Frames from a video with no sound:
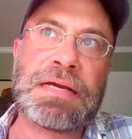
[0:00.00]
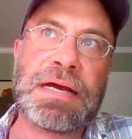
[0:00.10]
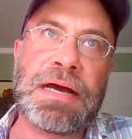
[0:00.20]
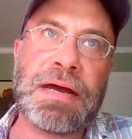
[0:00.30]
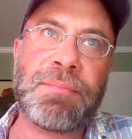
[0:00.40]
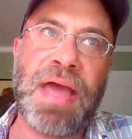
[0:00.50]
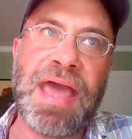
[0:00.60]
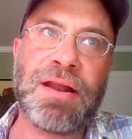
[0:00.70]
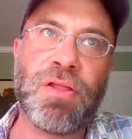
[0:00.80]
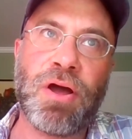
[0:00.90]

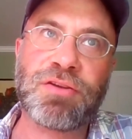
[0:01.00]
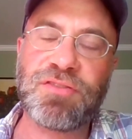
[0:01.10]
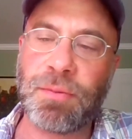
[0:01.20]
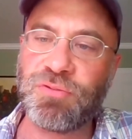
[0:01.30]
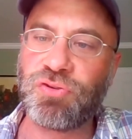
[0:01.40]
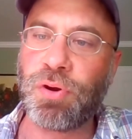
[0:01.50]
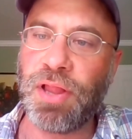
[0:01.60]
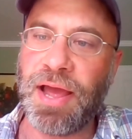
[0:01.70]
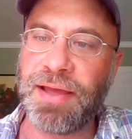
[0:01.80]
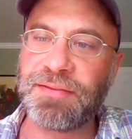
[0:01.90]
And along some
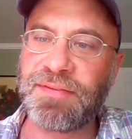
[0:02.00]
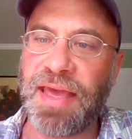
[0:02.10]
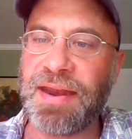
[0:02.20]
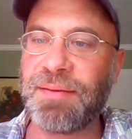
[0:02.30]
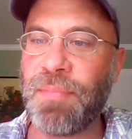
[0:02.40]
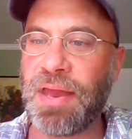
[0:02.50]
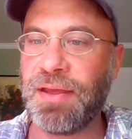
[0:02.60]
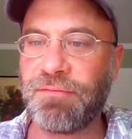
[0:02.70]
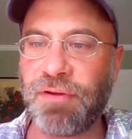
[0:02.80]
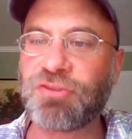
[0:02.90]
shorelines and in
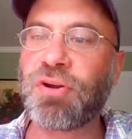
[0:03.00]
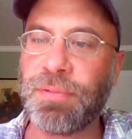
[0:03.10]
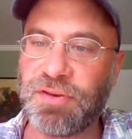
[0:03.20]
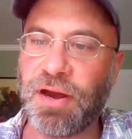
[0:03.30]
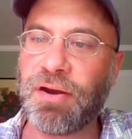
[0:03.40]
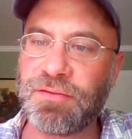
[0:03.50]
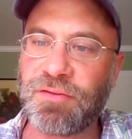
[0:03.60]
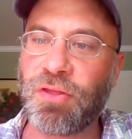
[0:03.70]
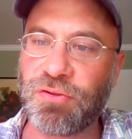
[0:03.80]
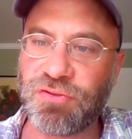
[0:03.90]
many of our tributaries.
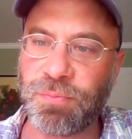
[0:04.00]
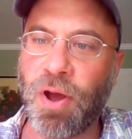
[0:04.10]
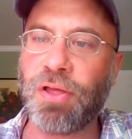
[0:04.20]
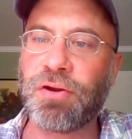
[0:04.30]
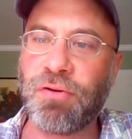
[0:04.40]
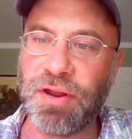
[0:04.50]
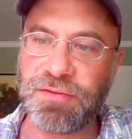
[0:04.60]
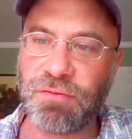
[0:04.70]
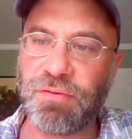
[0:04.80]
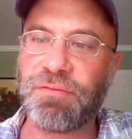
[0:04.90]
So those smaller
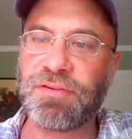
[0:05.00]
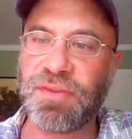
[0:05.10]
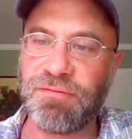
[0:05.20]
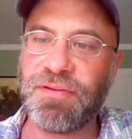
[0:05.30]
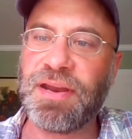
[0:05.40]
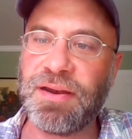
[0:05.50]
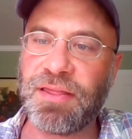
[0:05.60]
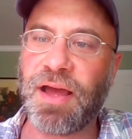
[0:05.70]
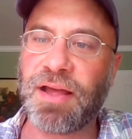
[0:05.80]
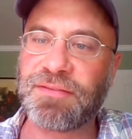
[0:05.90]
creeks and rivers that feed
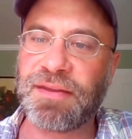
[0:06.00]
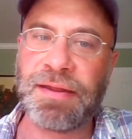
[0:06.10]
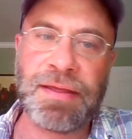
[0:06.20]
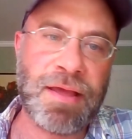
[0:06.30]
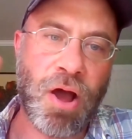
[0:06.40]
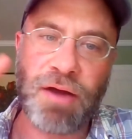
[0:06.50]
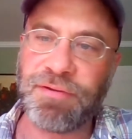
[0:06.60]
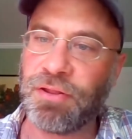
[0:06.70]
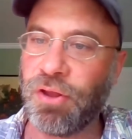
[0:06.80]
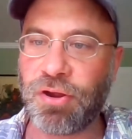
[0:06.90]
into the Hudson
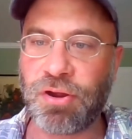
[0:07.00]
often